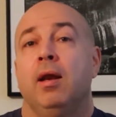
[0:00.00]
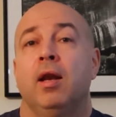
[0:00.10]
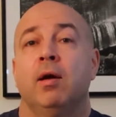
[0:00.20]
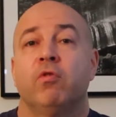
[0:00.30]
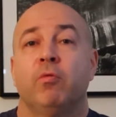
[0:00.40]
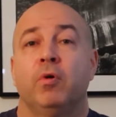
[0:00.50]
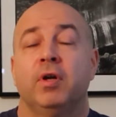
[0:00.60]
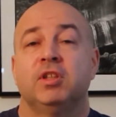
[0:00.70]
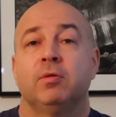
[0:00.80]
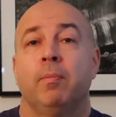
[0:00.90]
number of
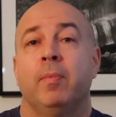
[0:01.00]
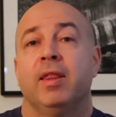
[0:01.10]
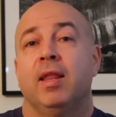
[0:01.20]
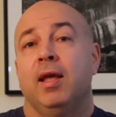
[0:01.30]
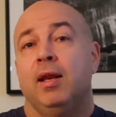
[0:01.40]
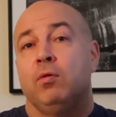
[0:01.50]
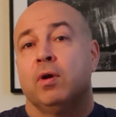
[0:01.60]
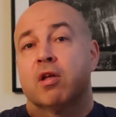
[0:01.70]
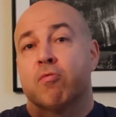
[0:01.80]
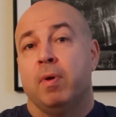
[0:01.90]
points, but then you
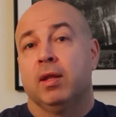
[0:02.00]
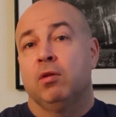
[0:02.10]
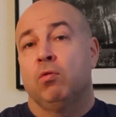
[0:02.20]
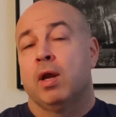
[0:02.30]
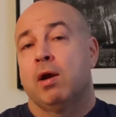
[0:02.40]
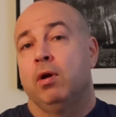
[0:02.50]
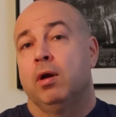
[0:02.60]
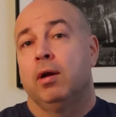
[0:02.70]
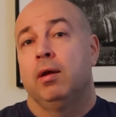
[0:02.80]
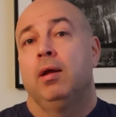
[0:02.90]
are expected to carry
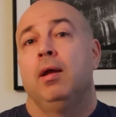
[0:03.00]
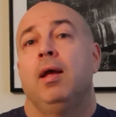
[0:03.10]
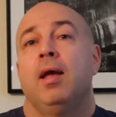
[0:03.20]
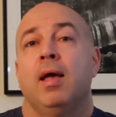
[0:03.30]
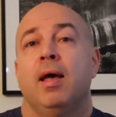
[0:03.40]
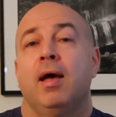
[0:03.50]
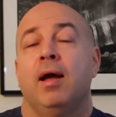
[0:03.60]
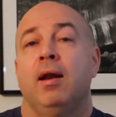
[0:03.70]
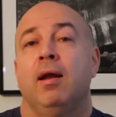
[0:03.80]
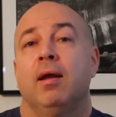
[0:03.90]
on
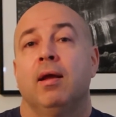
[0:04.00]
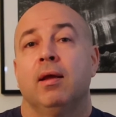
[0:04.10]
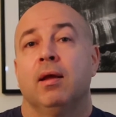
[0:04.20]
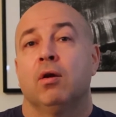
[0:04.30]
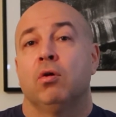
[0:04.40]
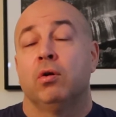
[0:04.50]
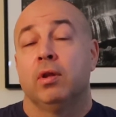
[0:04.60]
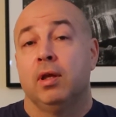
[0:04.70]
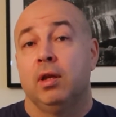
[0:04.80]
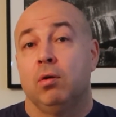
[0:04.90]
and
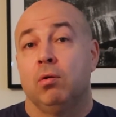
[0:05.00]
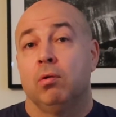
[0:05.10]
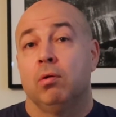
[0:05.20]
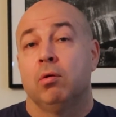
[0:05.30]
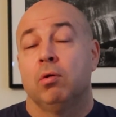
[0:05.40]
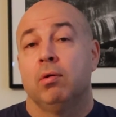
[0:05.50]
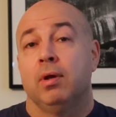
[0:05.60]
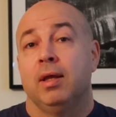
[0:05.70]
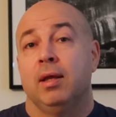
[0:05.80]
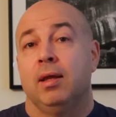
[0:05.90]
continue
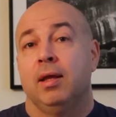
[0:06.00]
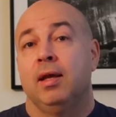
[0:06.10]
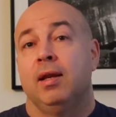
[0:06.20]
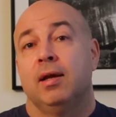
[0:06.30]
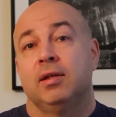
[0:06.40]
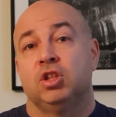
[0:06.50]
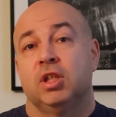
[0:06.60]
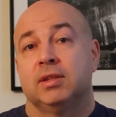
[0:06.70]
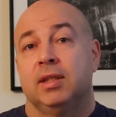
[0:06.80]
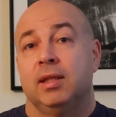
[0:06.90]
in
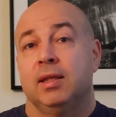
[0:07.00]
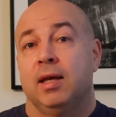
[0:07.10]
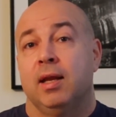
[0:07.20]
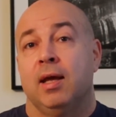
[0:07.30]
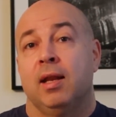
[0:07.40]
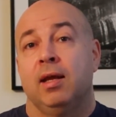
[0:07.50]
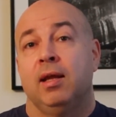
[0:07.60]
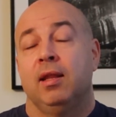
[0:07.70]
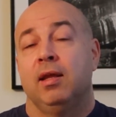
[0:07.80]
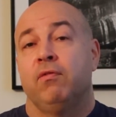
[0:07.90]
Justitian and
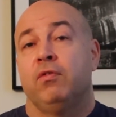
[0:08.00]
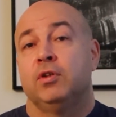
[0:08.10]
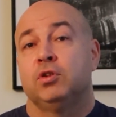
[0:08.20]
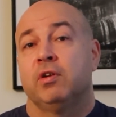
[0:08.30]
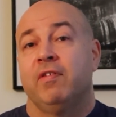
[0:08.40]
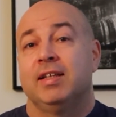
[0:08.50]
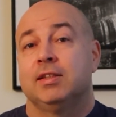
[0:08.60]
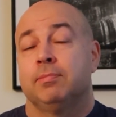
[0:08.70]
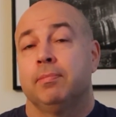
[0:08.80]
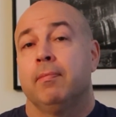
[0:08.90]
in the future events.